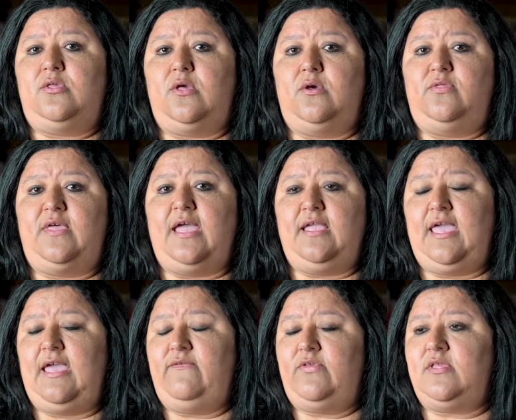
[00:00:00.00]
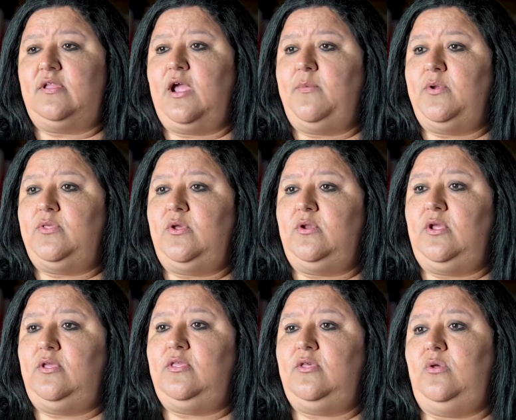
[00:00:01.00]
So that gave us an
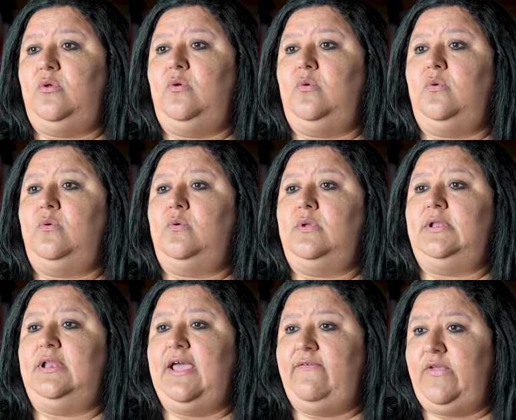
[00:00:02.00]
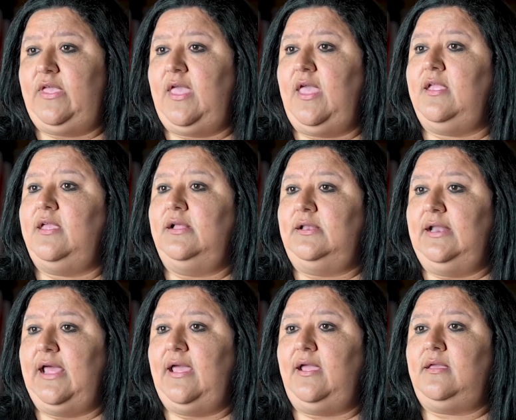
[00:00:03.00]
opportunity to levy and
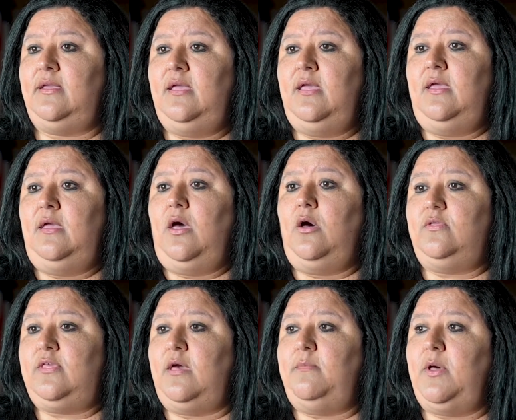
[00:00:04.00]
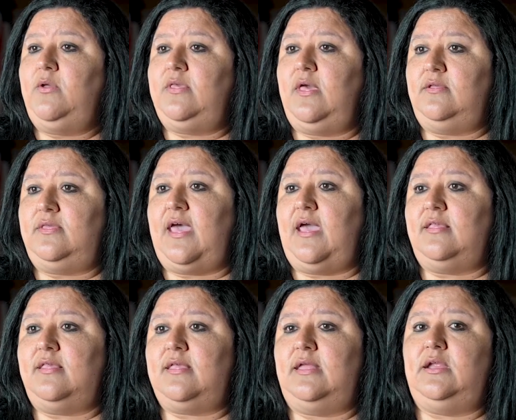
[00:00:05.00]
collect hotel motel
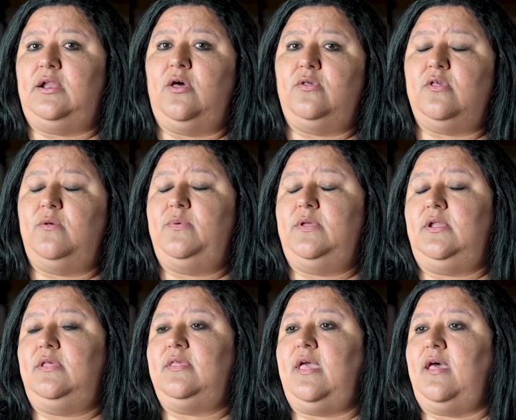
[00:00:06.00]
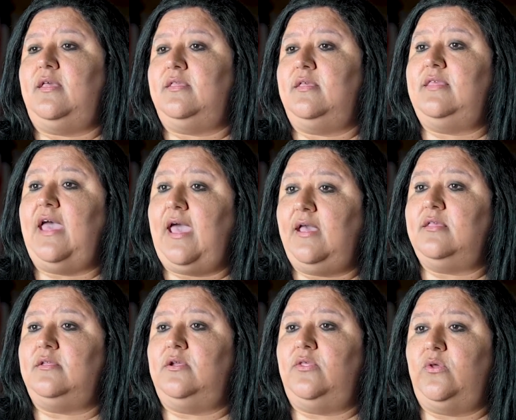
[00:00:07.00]
taxes, and it also put us as the
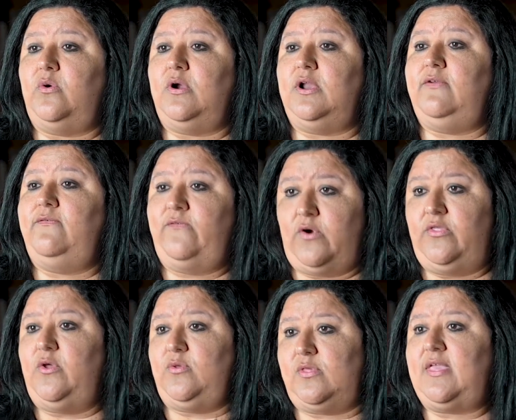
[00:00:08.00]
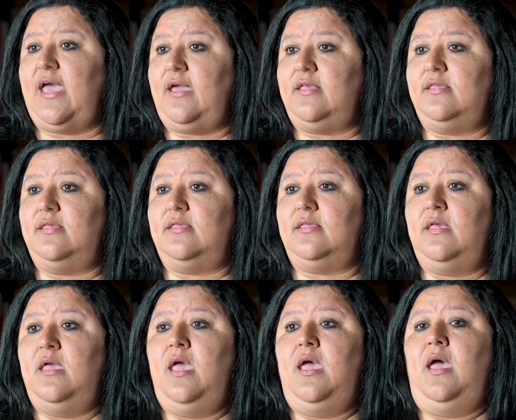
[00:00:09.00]
taxing authority for those taxes.
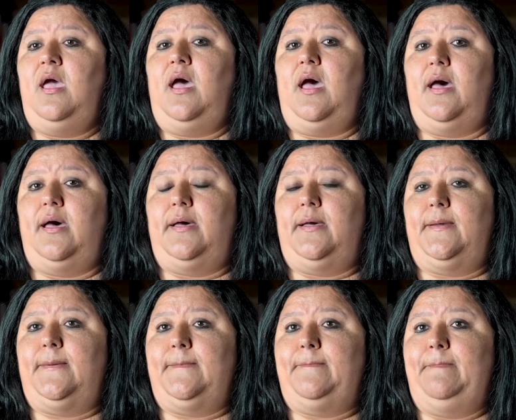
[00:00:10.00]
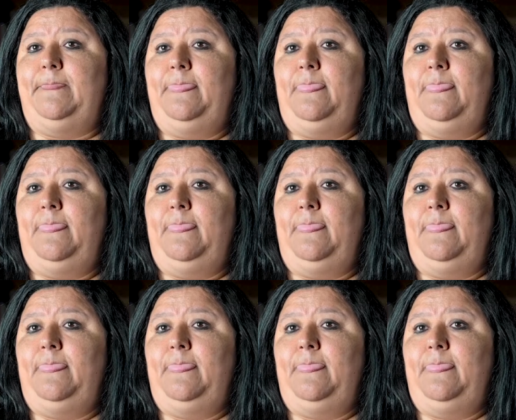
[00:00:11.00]
Um,